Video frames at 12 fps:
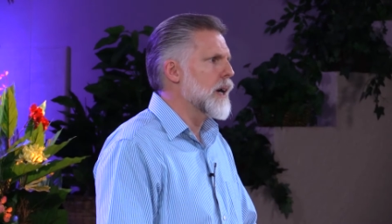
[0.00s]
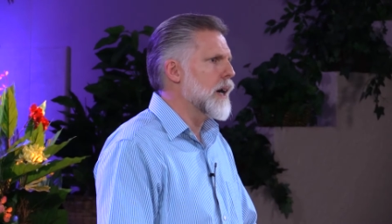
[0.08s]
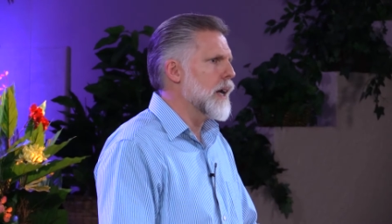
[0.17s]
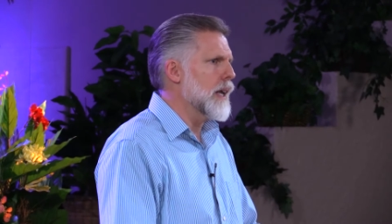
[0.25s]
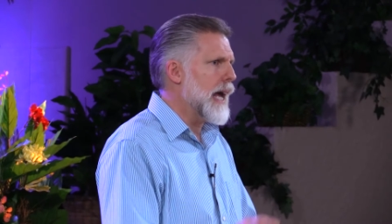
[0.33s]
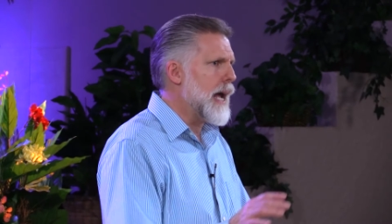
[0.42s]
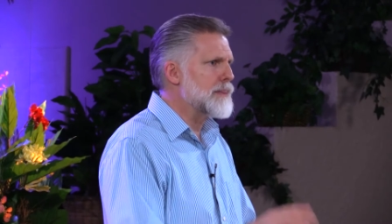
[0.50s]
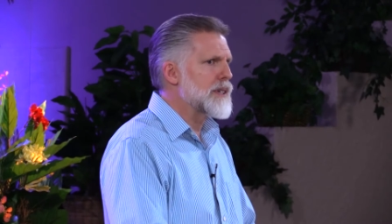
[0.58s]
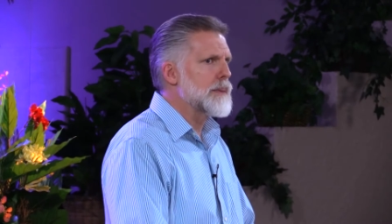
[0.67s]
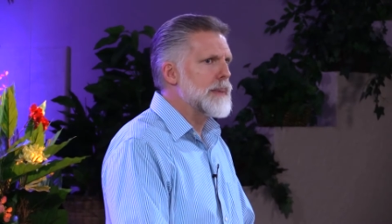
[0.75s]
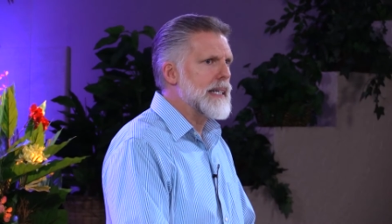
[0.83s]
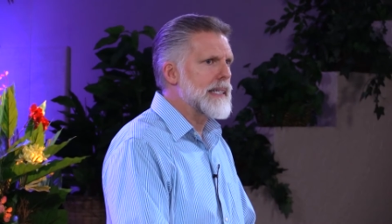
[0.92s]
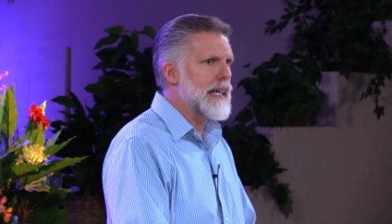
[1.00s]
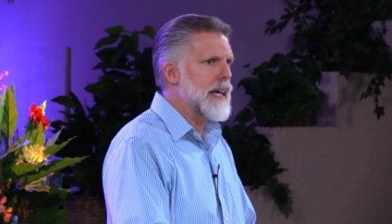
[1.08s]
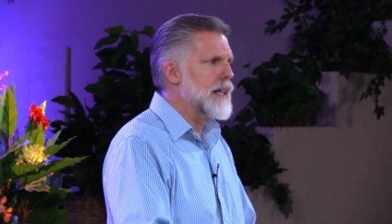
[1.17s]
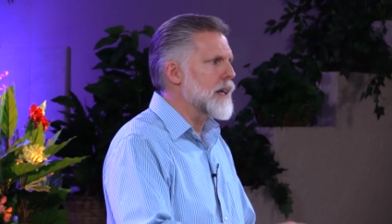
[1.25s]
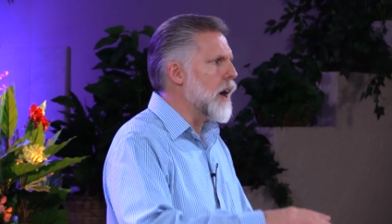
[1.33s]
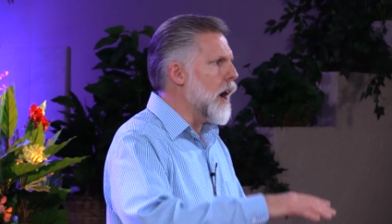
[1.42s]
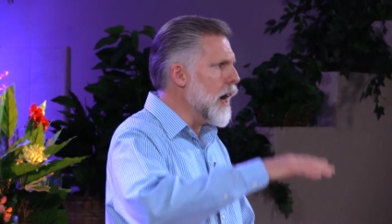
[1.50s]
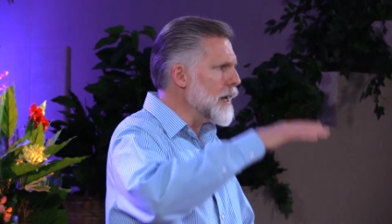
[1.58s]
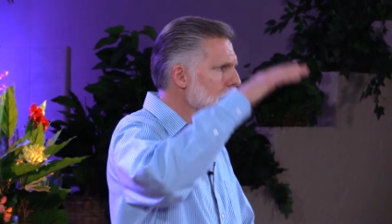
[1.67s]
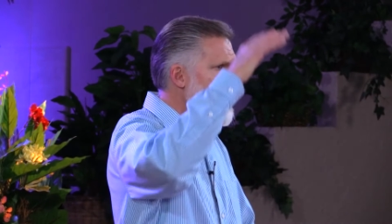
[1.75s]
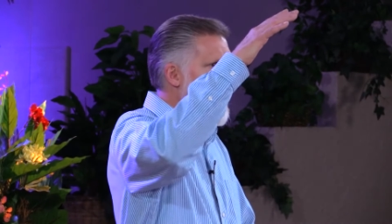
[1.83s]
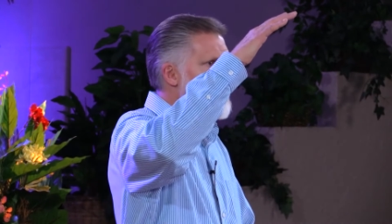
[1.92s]
a lamp should be set on a
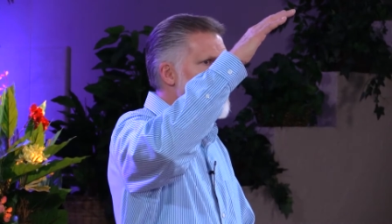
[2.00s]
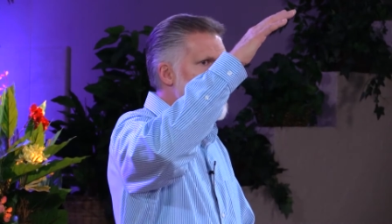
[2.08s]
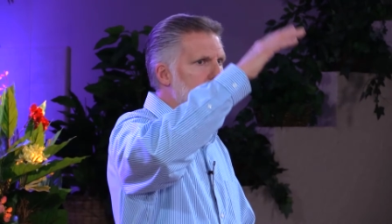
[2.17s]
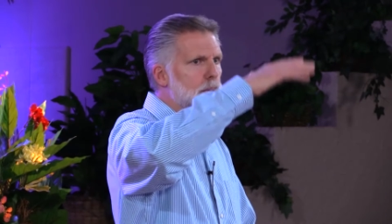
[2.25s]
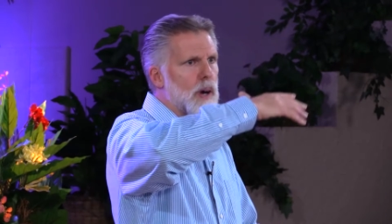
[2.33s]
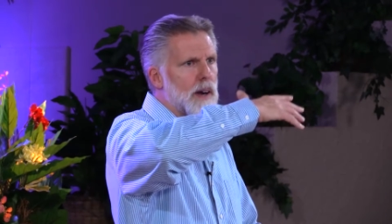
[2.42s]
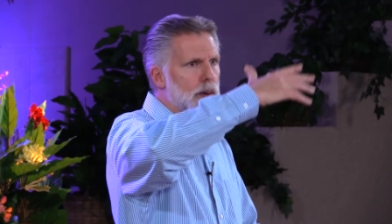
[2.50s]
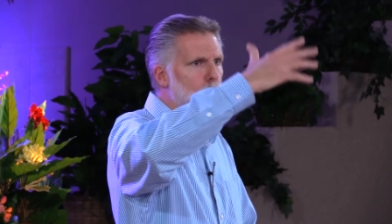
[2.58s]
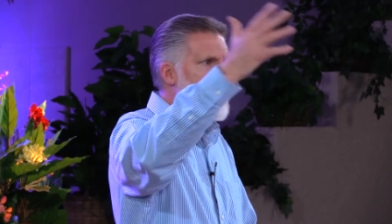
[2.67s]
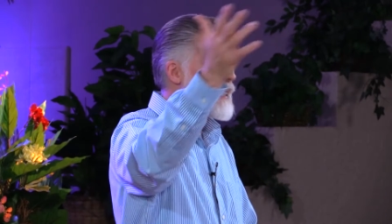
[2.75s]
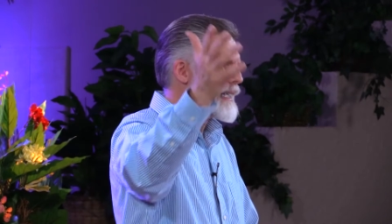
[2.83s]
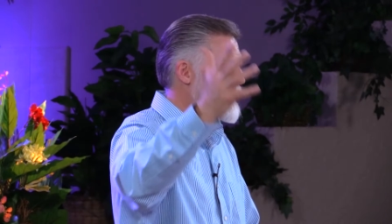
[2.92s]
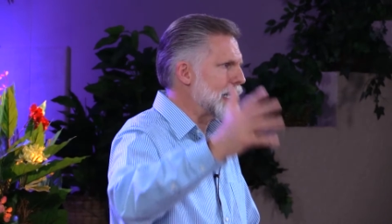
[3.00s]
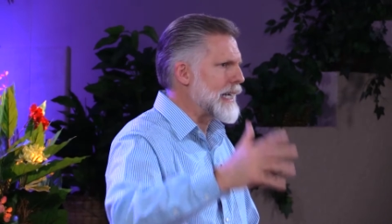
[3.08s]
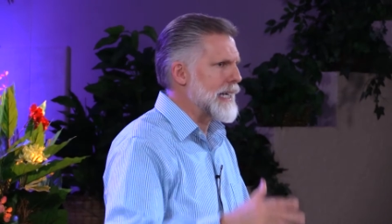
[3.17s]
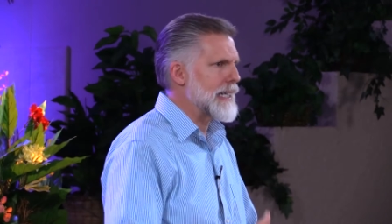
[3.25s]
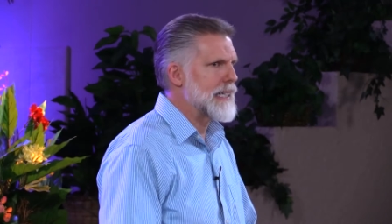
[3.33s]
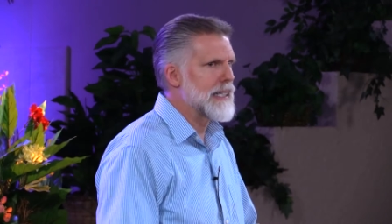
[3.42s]
lampstand where everyone can see it.